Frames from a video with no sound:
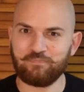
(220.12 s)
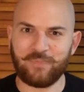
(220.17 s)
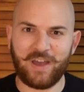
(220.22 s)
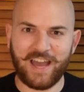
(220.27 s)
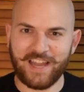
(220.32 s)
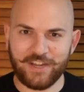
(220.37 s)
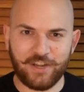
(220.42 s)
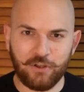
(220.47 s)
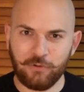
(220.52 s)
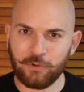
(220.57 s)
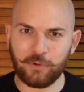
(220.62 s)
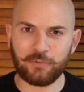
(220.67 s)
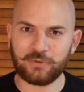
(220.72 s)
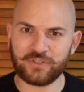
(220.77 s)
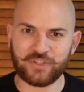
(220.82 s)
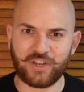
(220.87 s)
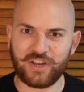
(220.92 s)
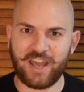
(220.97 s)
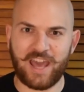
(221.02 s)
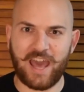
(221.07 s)
I knew what was
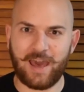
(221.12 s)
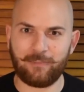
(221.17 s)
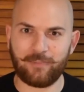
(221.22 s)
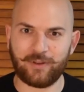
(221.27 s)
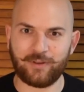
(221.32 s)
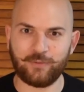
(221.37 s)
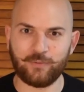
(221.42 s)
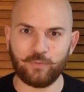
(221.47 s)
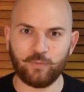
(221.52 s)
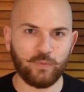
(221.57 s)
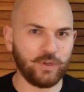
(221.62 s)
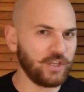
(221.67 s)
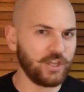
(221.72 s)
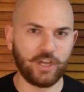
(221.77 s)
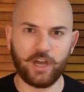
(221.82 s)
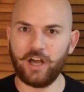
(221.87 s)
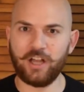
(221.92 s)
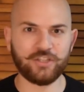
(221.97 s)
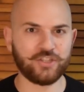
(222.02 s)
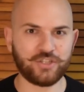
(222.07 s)
going to happen. We
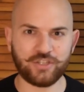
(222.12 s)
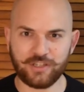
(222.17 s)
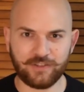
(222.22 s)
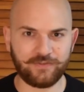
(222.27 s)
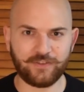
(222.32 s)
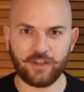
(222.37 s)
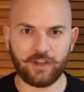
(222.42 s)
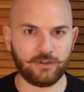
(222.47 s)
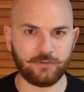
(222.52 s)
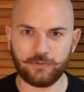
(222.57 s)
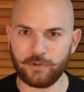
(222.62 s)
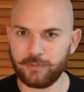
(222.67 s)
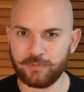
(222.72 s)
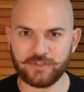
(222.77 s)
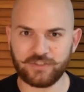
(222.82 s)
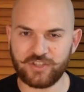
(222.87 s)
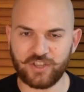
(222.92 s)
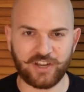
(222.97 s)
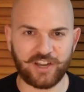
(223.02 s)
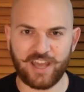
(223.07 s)
all should have known what
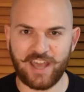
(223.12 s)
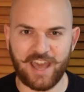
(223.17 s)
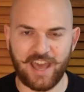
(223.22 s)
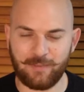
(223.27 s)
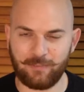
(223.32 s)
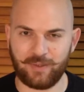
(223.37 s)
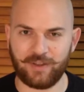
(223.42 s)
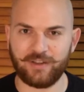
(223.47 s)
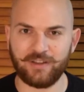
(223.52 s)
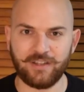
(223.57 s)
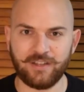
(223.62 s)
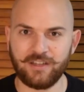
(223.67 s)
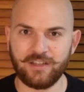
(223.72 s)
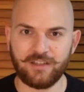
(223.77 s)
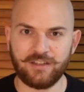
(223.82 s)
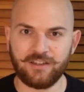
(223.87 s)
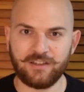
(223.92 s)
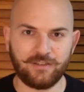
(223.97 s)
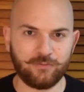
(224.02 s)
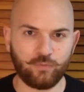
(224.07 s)
was going to happen.
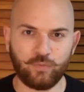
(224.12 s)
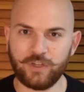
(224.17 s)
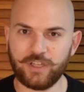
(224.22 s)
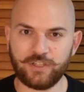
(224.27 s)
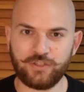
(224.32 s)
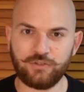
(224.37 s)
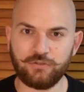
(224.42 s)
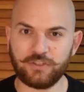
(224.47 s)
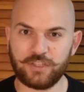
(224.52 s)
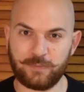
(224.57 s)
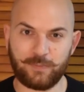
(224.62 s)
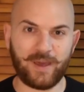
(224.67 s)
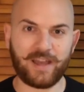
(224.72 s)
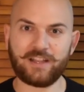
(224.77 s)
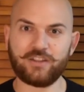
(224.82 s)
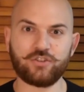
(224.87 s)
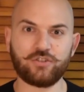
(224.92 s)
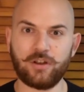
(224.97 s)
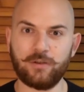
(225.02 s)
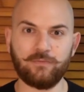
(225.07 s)
What did you
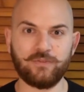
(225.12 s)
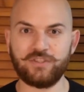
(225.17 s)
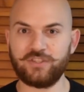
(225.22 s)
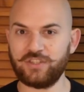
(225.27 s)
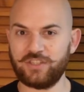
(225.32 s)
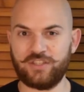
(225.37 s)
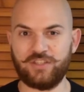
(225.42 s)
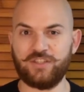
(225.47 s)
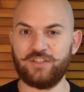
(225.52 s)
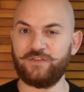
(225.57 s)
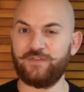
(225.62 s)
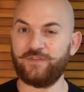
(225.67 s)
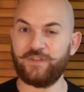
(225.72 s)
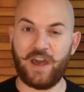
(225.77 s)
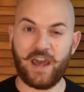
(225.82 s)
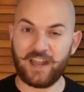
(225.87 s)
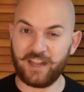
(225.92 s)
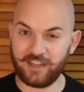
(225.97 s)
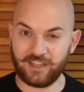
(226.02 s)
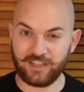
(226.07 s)
expect? Trump was just
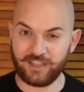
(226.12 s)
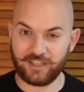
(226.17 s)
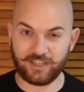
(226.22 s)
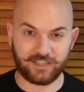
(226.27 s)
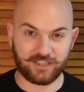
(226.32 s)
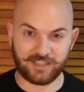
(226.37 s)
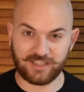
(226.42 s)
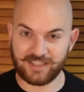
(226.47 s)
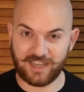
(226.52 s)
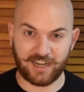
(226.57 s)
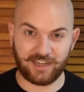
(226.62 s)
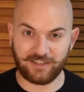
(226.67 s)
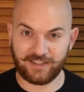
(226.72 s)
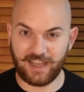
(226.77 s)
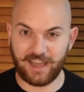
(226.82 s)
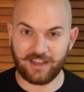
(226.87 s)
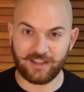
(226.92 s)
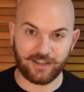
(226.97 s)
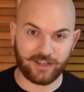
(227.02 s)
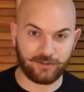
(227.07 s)
finally going to settle
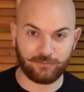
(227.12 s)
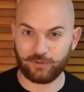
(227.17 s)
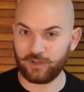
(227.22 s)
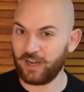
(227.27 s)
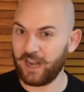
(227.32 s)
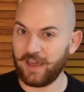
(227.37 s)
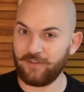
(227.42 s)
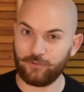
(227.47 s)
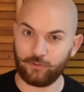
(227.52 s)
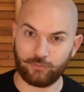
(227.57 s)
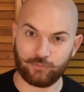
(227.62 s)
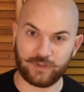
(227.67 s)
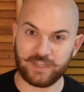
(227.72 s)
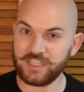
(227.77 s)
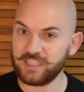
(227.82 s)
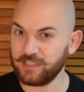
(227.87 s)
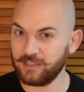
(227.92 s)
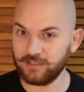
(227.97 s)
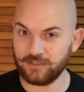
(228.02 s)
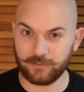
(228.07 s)
down, and then we're going to have a
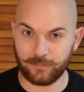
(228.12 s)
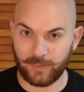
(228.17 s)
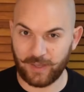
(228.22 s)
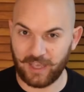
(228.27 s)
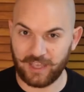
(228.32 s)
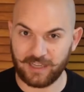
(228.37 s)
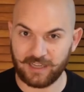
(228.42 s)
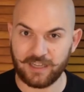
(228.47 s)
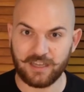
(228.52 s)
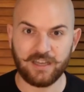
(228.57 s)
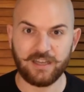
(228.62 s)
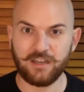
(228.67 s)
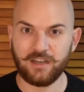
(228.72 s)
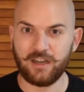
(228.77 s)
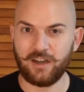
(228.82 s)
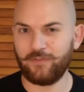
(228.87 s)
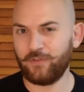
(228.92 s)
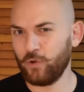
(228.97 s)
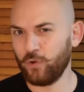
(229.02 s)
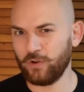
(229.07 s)
reasonable debate?
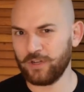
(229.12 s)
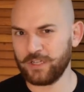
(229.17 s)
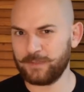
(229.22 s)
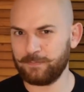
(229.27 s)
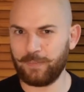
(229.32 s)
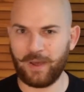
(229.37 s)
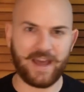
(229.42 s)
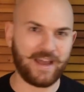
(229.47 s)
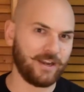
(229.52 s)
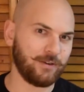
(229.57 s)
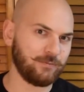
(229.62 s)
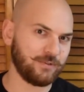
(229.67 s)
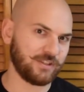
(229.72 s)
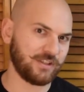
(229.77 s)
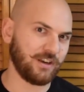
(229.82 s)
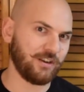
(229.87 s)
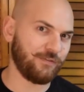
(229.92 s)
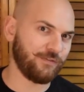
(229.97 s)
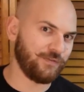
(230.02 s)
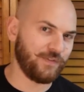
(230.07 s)
Of course Biden was
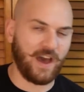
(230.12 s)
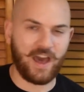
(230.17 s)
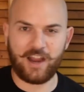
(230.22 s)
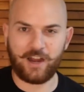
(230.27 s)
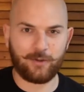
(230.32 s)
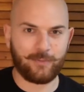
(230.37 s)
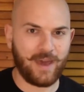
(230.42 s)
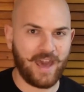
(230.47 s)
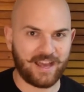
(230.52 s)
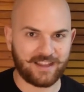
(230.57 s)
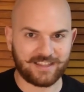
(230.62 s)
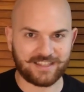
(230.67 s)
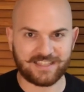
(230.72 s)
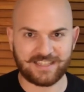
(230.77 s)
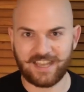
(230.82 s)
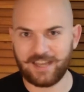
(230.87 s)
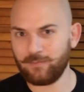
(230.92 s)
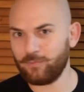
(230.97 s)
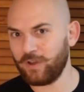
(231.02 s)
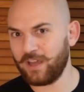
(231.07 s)
going to fire back the
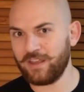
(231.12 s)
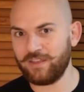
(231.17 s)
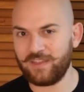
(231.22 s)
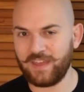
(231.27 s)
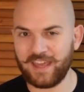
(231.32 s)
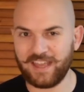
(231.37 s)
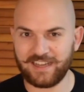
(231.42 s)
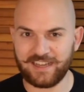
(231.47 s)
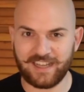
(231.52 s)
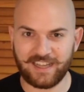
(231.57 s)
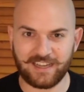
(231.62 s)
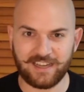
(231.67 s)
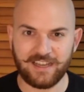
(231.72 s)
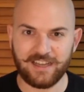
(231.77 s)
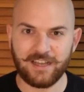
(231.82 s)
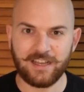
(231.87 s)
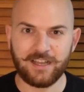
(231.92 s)
same way they did.